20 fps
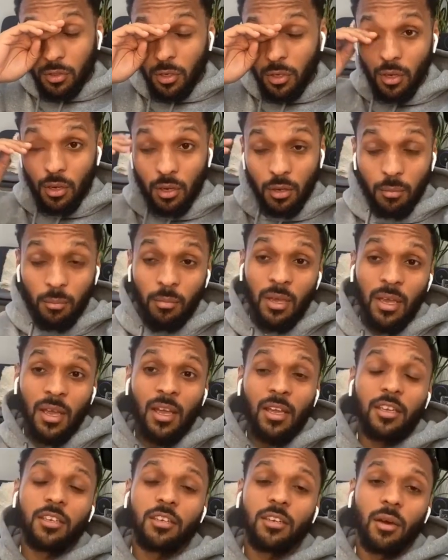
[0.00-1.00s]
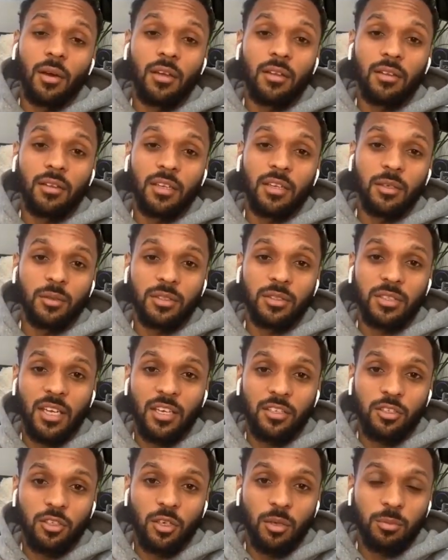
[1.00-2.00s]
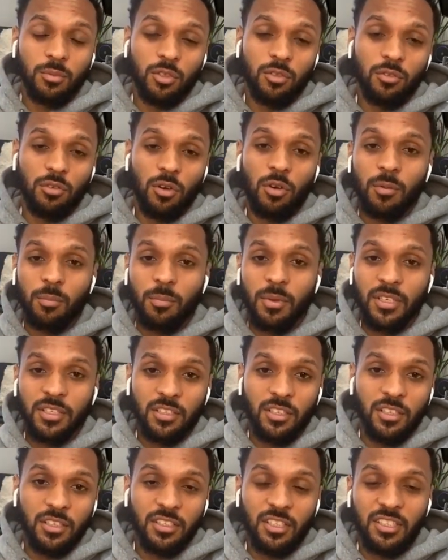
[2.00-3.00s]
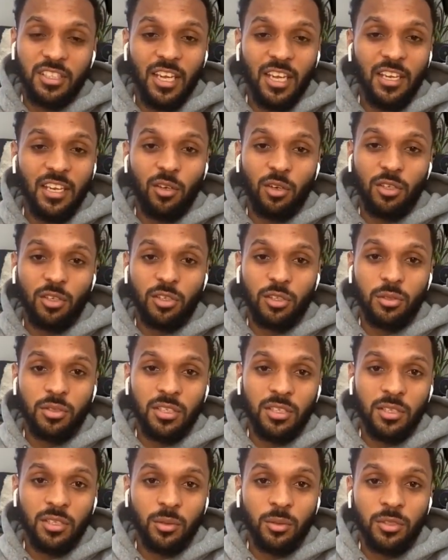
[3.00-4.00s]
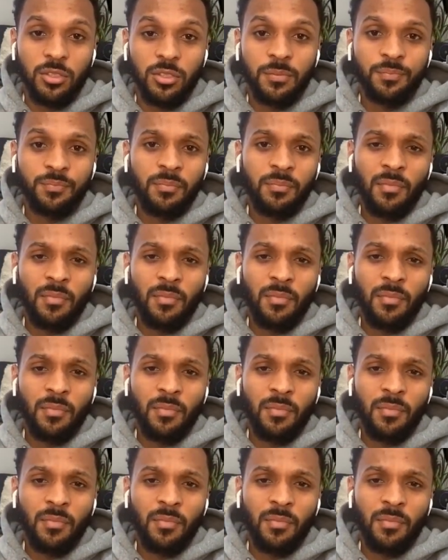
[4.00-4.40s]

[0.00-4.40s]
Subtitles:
and it was their job to grow the business and take on new deals.